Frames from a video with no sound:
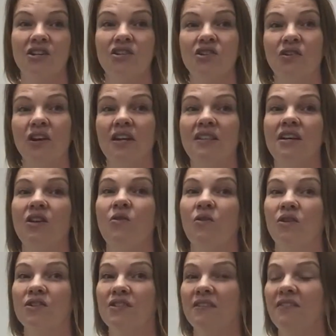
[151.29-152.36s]
during the
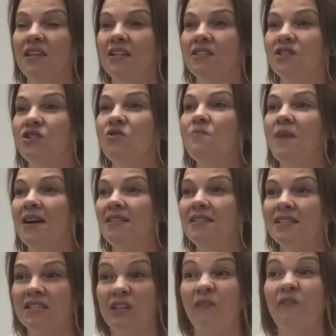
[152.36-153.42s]
course of these 2
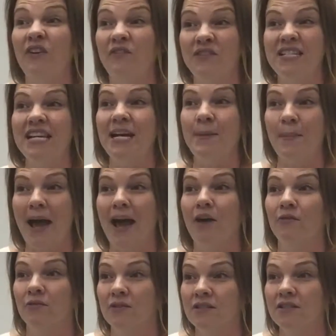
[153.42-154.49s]
months is 15
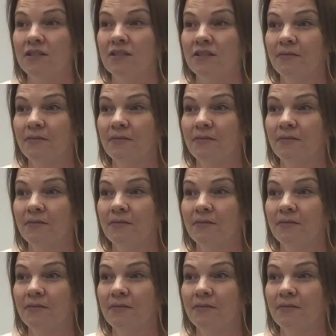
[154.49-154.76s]
pounds.